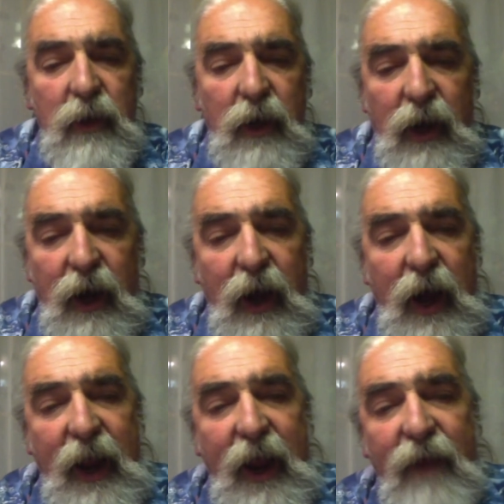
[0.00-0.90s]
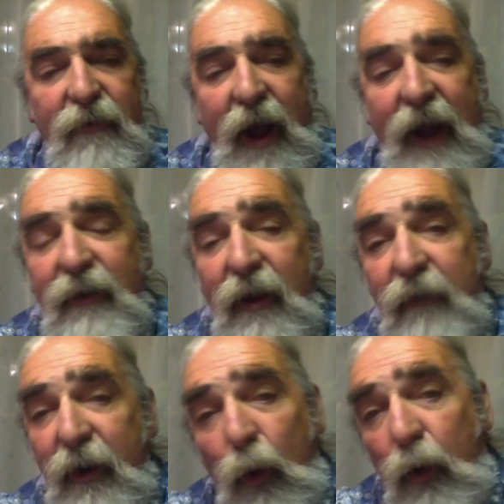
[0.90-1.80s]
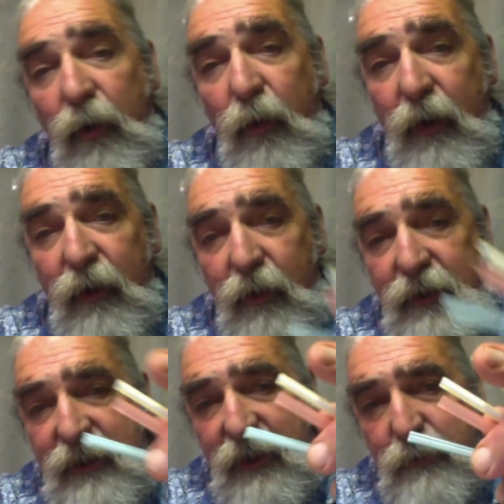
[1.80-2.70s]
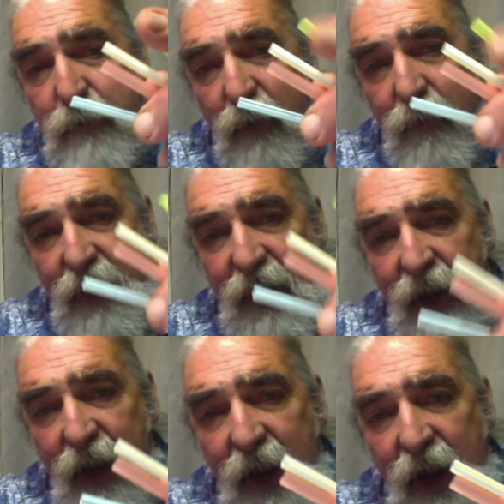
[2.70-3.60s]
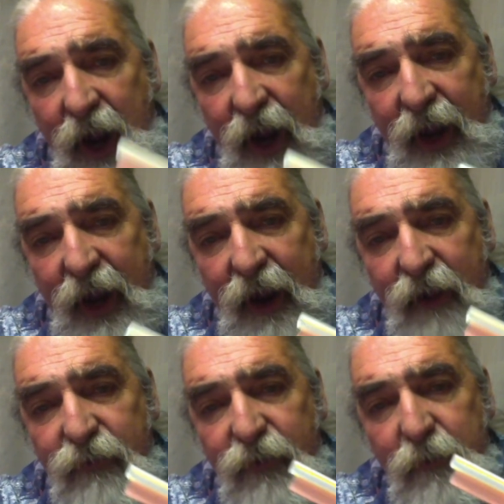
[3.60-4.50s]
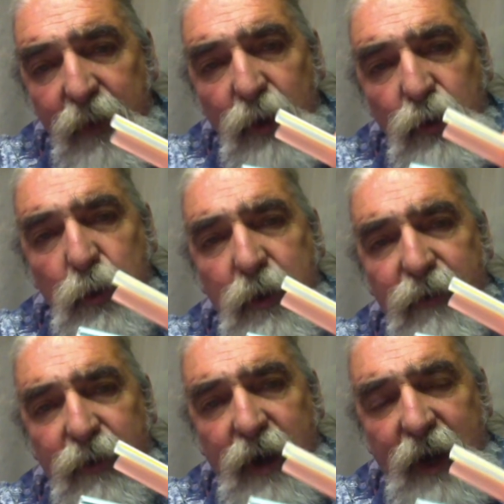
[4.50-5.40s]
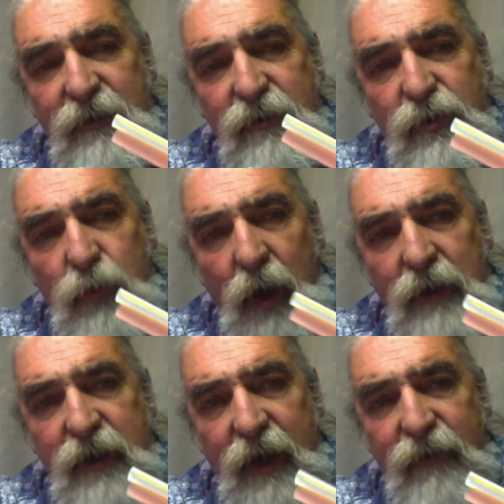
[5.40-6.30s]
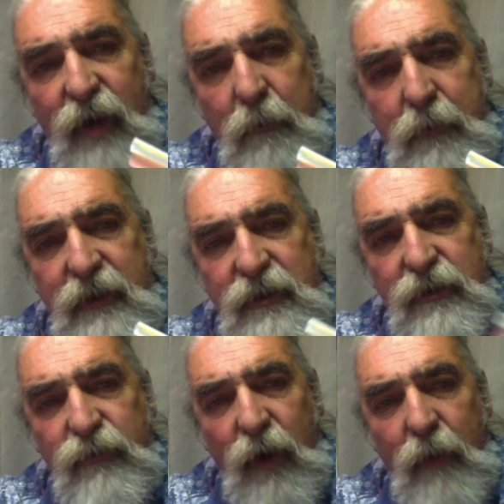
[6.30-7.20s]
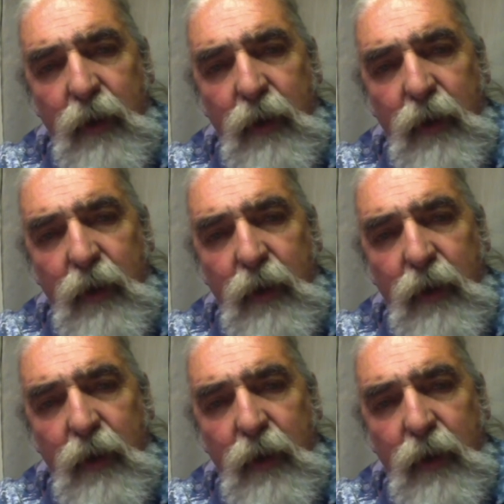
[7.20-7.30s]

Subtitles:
In order to increase the experimenting, I have 2 different kinds of straws that I've cut pieces from,